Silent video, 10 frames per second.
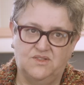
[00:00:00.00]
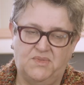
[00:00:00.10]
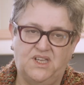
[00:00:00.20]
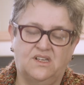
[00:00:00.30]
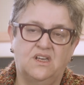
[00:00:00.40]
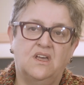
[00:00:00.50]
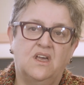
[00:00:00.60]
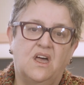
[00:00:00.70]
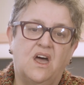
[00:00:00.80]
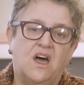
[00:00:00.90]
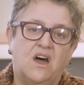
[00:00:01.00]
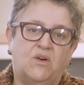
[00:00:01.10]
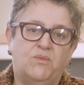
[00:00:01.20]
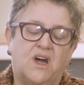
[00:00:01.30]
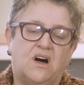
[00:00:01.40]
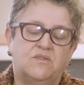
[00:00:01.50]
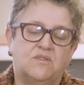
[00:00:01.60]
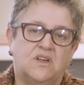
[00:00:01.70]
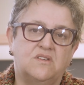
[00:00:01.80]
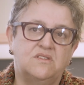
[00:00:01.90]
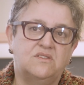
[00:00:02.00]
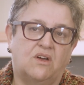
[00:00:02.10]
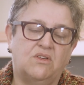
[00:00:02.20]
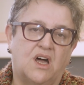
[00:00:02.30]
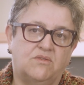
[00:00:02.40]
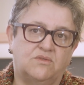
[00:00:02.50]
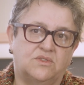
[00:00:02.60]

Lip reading: speak on behalf of those who don't have a